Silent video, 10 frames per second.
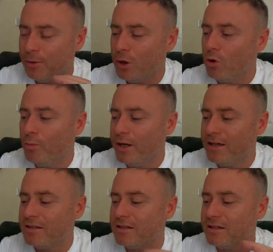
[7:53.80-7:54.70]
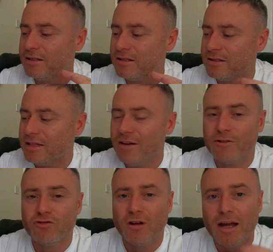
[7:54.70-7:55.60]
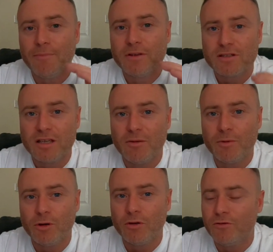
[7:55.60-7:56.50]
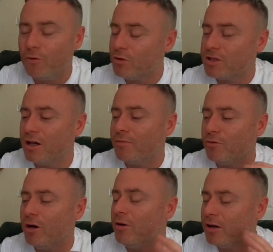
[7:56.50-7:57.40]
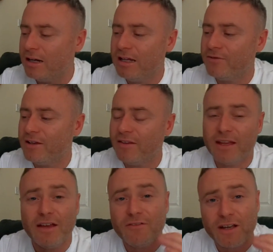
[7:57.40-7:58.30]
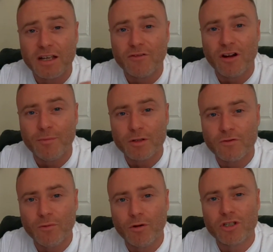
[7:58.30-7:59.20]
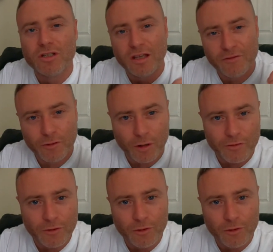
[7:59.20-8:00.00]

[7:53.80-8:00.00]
by all means, have a dram. Tell me what your thoughts are. Right, I'm going to leave that there. Thank you very much for watching. If you are